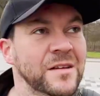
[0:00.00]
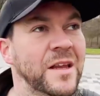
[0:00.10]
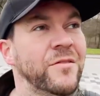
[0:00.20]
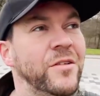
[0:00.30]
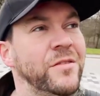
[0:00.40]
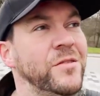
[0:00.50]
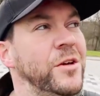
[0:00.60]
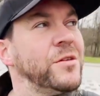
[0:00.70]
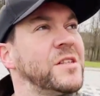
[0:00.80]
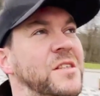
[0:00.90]
Never even
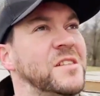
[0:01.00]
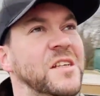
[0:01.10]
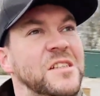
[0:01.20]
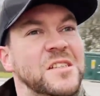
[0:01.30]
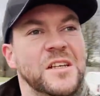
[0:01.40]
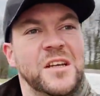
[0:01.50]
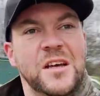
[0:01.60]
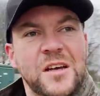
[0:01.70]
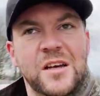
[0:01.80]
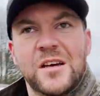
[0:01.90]
knew this existed.
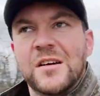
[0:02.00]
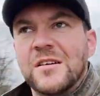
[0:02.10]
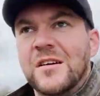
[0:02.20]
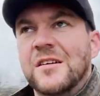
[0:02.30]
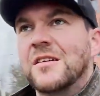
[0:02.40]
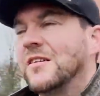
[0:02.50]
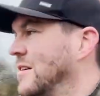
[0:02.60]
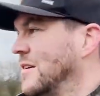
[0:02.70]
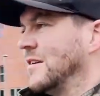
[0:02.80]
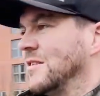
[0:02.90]
I'm
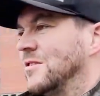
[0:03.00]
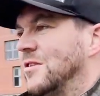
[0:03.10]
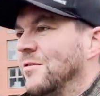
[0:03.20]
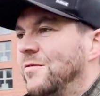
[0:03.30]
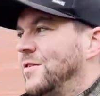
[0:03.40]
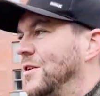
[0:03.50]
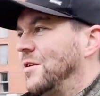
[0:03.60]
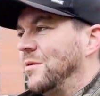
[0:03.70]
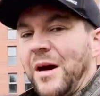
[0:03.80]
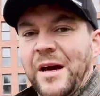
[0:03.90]
glad this exists. Salford
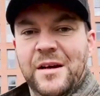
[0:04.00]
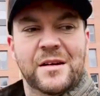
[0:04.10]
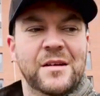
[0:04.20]
Uni, mate.